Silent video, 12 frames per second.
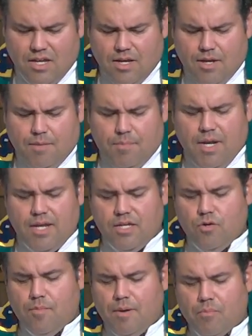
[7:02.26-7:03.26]
But I can
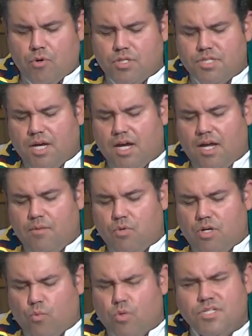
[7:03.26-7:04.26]
remember a time when
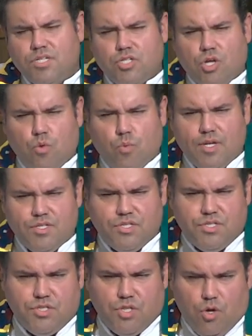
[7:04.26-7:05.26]
it wasn't always
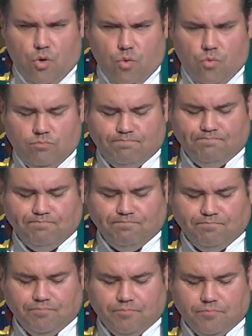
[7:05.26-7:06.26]
so.
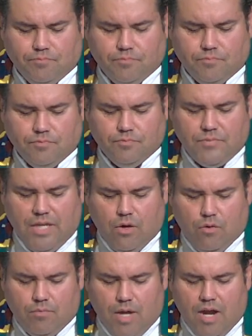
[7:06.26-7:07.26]
Now,
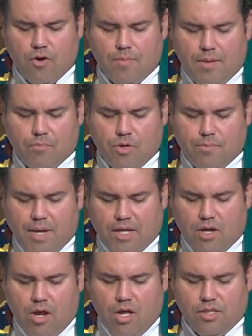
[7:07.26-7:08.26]
I remember in my
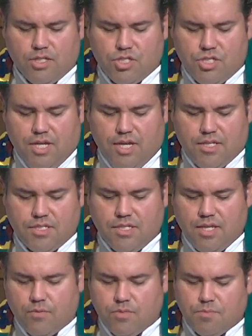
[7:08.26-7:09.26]
college days, and
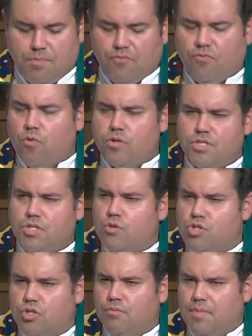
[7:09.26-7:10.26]
that was before
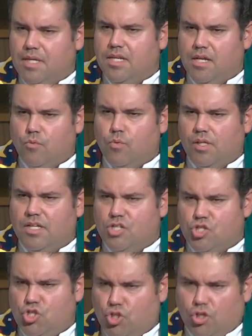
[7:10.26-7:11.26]
social media really
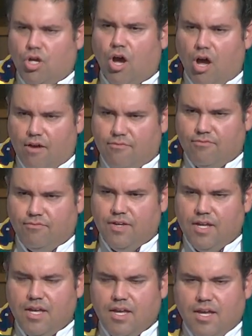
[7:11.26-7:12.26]
took off
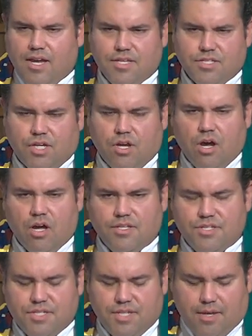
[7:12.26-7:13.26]
as a
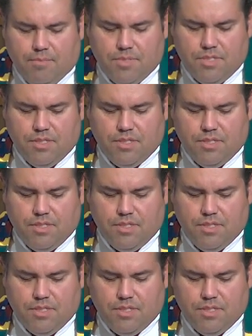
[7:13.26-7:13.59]
concept.